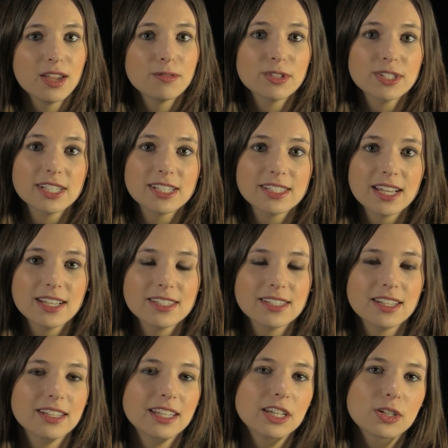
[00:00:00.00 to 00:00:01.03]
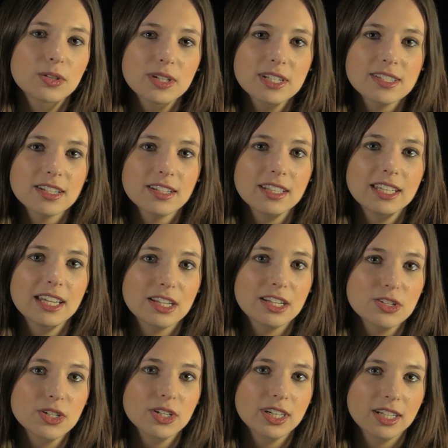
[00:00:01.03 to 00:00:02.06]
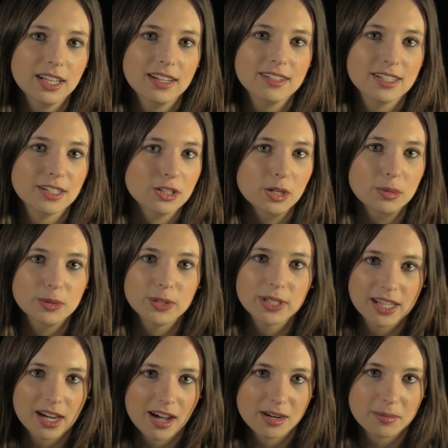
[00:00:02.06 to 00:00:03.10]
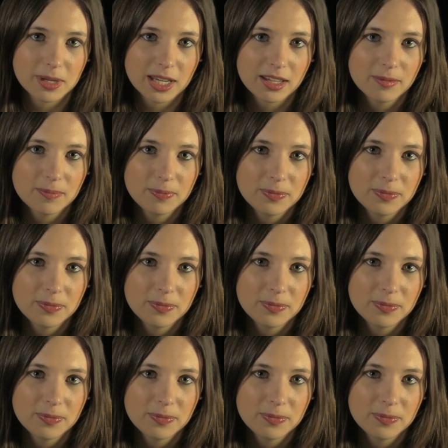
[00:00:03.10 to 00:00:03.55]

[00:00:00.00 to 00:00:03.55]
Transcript: for success in the increasingly interconnected global economy.